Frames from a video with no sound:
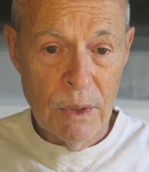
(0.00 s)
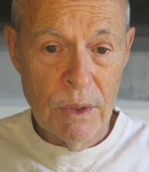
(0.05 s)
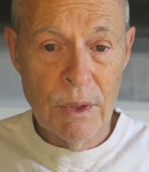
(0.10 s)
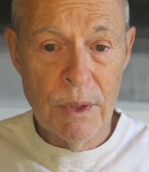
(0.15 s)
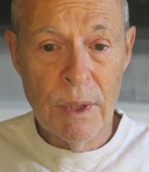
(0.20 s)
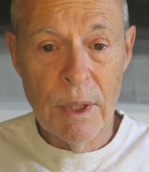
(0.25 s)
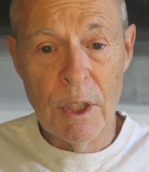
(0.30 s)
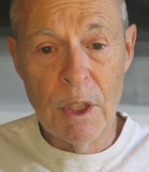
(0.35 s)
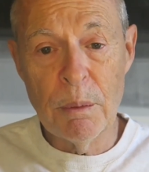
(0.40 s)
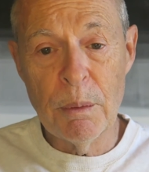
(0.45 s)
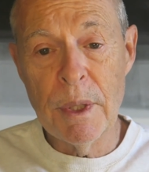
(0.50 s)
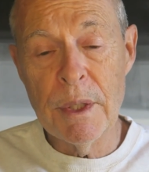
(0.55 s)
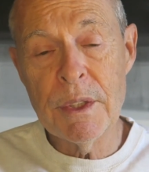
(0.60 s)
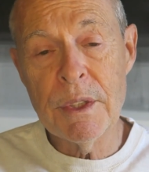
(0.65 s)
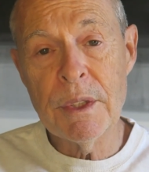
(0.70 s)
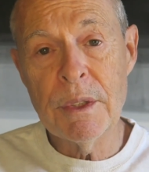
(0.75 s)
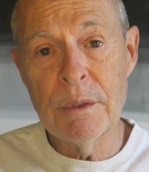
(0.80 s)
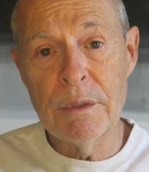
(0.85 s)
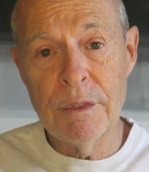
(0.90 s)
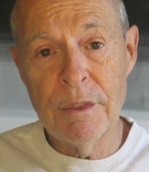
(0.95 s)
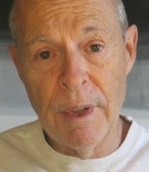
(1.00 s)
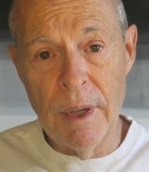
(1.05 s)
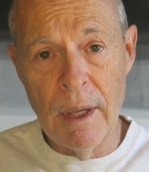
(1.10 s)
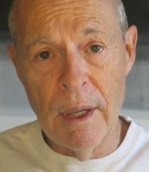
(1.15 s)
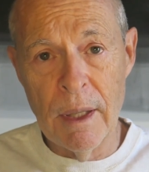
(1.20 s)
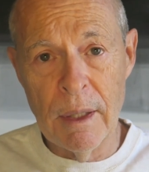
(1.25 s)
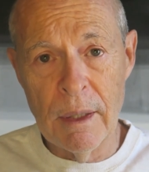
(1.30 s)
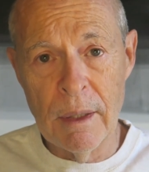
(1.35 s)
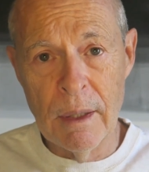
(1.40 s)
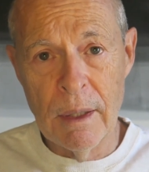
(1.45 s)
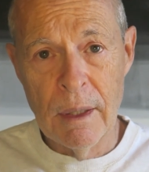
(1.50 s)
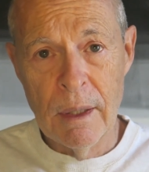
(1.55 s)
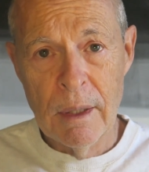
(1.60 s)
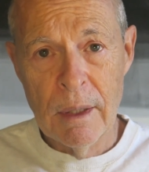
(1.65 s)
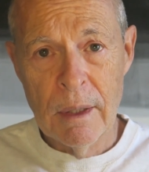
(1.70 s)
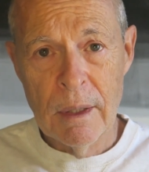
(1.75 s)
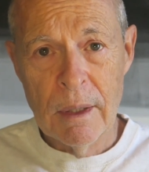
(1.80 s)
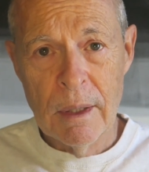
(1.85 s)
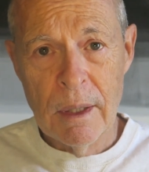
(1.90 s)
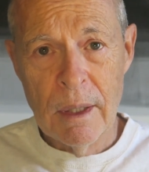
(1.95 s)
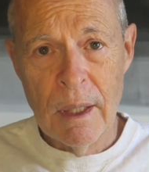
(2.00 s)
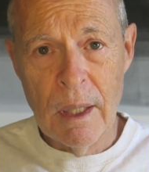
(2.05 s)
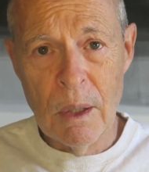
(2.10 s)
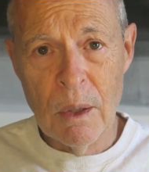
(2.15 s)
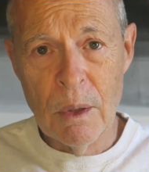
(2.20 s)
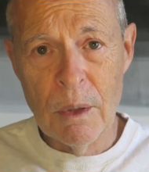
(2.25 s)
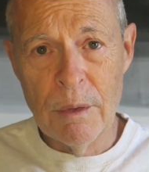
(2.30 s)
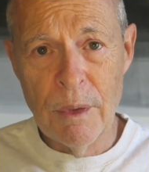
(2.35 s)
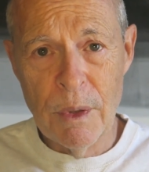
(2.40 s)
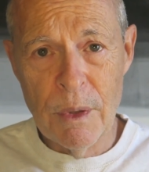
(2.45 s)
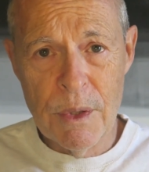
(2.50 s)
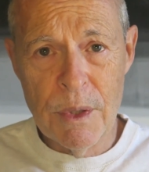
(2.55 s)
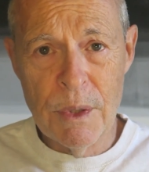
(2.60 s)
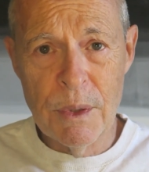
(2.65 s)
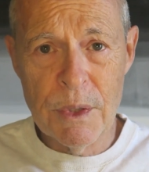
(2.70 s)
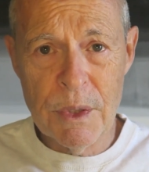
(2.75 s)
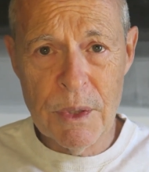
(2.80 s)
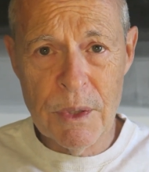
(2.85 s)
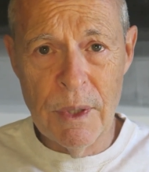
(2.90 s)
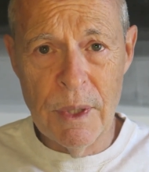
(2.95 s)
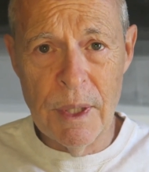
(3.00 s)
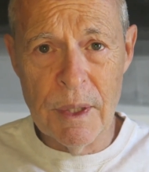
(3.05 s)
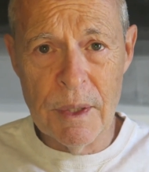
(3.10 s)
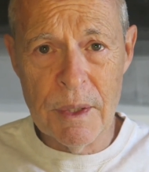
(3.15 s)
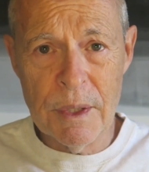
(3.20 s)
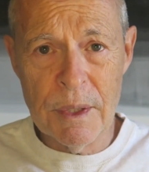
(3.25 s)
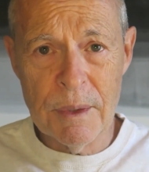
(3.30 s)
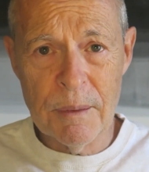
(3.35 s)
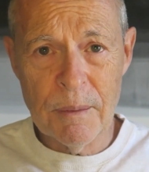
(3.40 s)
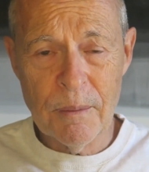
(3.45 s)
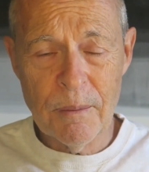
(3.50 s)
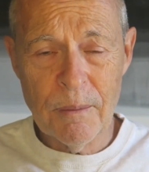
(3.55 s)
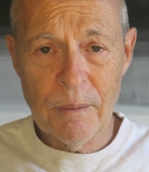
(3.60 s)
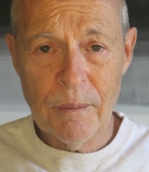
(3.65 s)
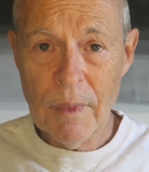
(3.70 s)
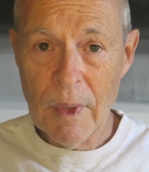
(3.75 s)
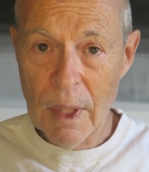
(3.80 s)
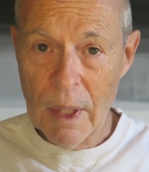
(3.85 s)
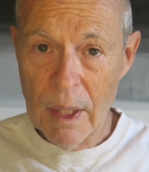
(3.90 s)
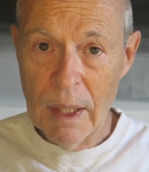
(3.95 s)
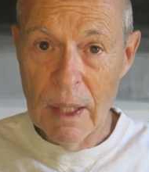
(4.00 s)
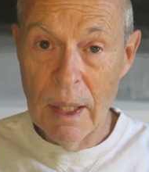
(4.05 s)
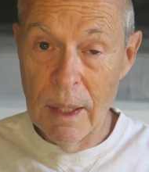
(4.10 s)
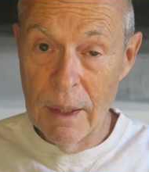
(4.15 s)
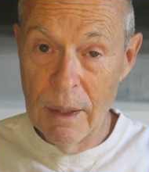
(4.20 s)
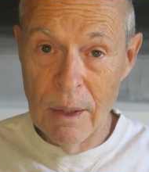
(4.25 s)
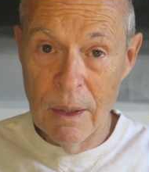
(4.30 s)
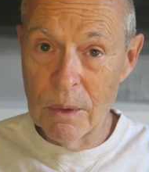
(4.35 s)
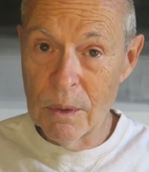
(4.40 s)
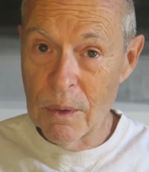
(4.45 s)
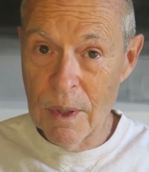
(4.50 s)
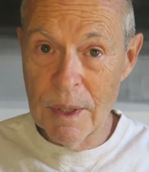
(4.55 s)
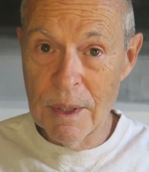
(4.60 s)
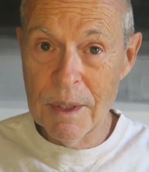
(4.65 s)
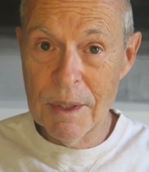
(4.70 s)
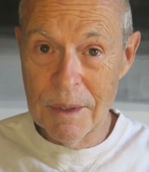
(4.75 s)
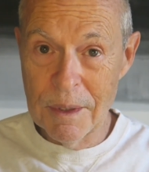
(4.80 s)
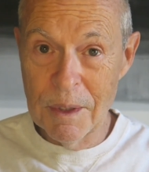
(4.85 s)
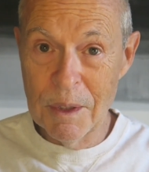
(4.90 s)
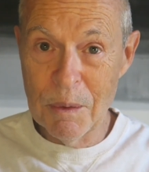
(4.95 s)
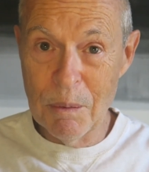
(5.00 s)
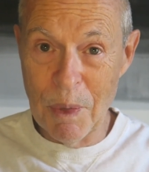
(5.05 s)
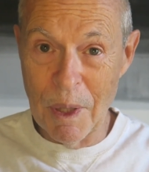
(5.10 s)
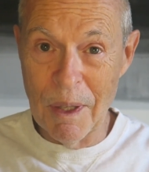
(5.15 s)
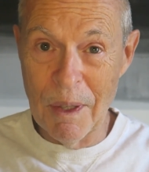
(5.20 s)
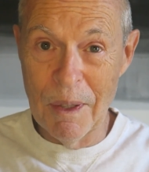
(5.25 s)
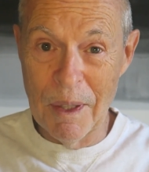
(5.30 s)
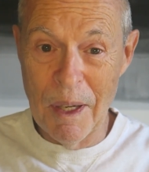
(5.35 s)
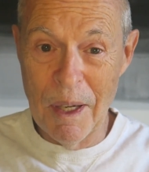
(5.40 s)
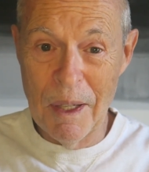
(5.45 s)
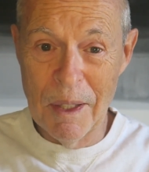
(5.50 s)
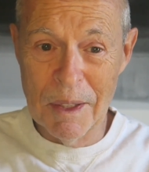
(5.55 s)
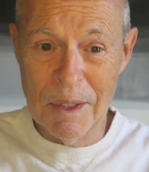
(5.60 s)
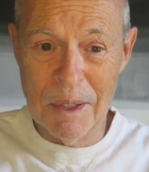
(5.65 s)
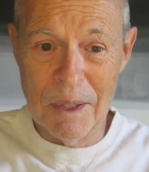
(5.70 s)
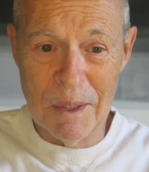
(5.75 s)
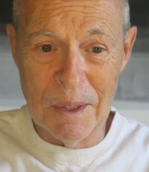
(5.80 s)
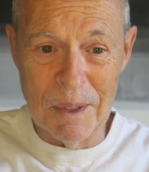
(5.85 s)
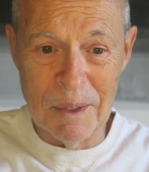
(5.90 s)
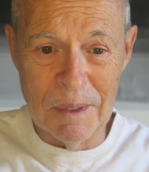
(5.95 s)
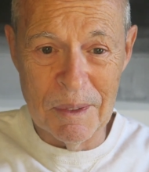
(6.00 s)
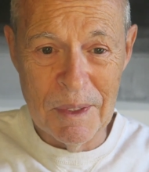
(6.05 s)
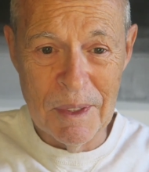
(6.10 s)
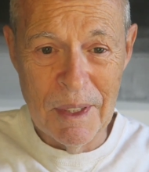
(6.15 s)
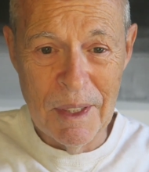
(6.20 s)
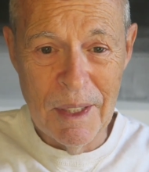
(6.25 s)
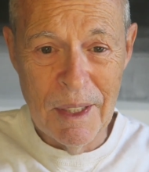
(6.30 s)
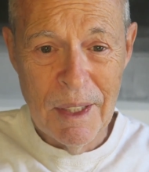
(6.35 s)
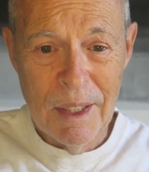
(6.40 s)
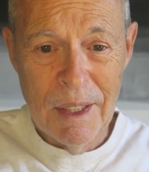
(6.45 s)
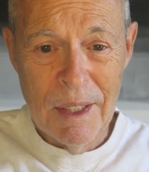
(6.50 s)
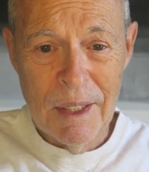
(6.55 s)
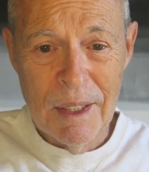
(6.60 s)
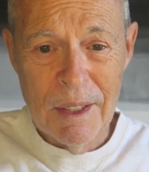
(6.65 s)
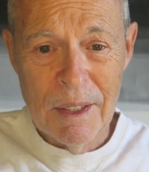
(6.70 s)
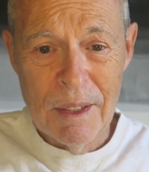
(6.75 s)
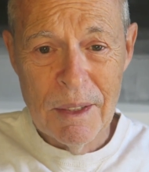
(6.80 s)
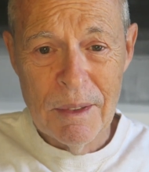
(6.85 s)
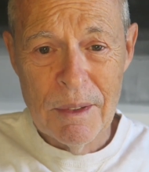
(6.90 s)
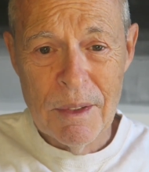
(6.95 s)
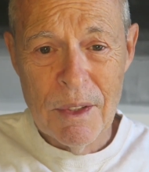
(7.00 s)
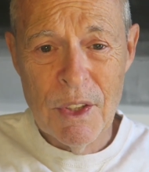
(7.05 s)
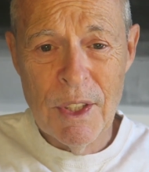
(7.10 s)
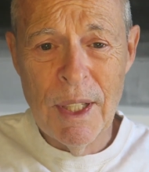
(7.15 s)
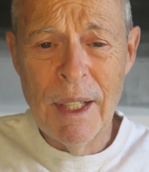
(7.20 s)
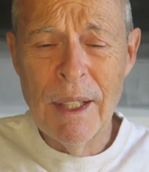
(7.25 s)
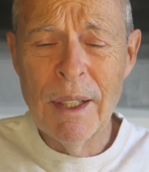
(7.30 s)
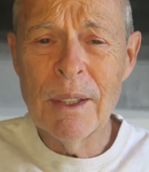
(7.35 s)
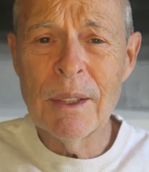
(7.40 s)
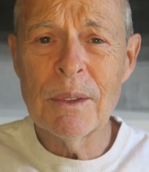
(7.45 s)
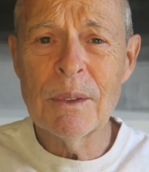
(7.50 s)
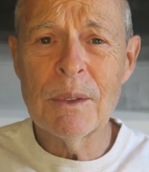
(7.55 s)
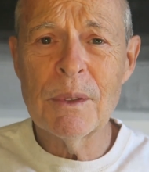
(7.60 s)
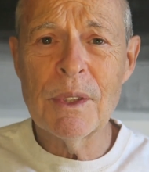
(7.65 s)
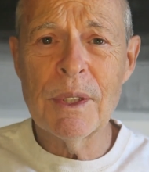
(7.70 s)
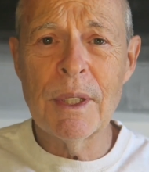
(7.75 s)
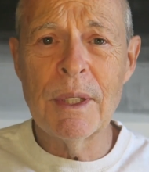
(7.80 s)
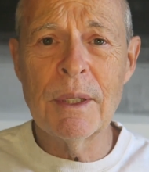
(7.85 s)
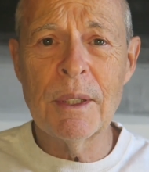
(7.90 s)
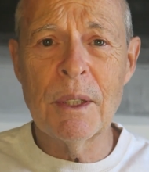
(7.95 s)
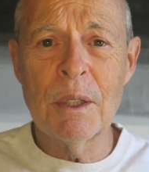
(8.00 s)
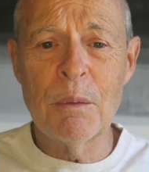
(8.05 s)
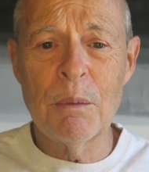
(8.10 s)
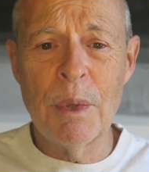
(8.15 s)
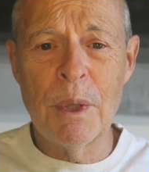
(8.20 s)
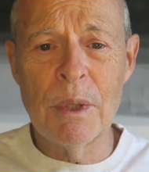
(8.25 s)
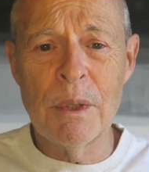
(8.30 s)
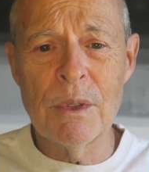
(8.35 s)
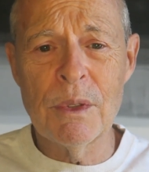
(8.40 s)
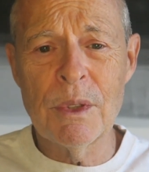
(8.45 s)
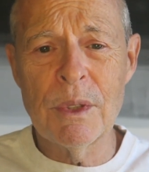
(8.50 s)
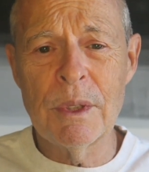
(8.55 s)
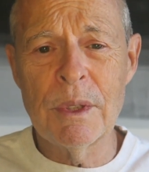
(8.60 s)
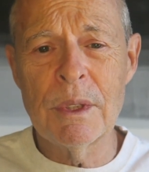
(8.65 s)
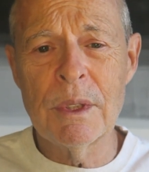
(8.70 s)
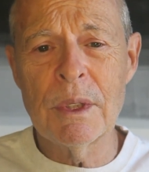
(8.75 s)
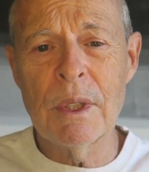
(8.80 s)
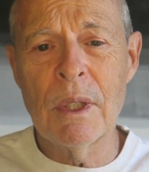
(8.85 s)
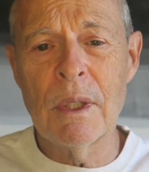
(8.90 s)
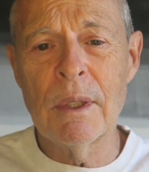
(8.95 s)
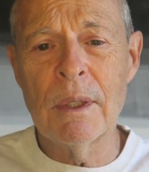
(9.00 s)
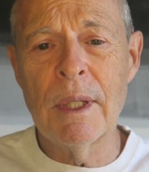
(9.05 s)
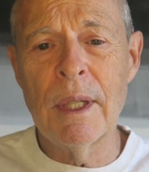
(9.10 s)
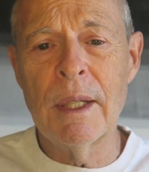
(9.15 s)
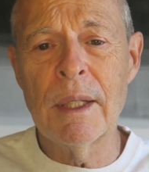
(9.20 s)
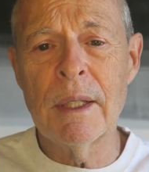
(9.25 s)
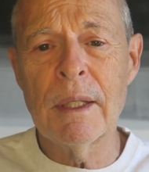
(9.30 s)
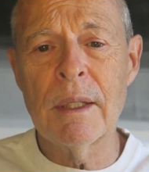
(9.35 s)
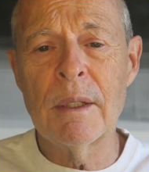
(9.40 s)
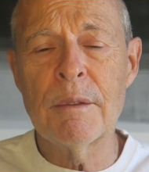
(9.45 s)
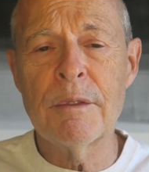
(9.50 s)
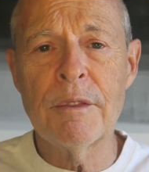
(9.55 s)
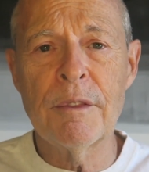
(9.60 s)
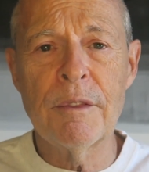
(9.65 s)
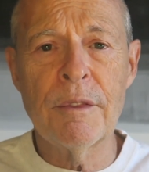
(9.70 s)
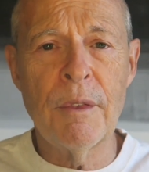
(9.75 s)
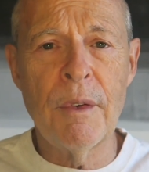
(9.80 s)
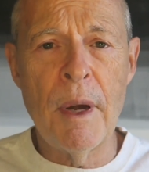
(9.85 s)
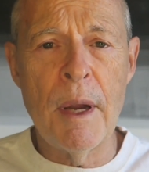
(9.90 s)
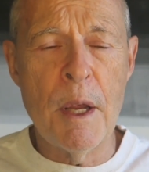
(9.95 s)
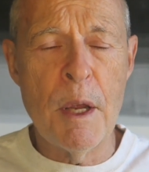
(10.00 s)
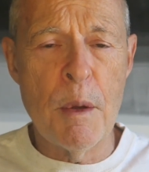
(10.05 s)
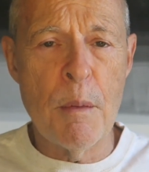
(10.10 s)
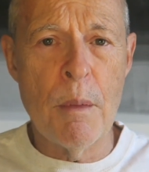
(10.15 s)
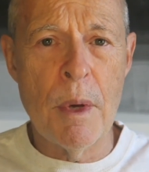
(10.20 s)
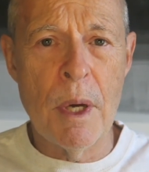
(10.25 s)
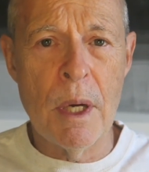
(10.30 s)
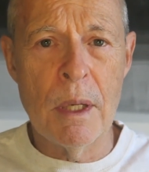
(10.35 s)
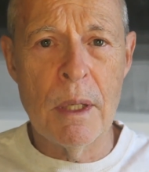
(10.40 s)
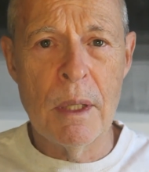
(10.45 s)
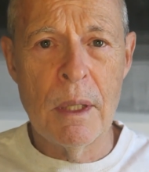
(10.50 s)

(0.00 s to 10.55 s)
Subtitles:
to help us define our virtue strengths. I know, this is paradoxical. Shadows and compulsions are like a frame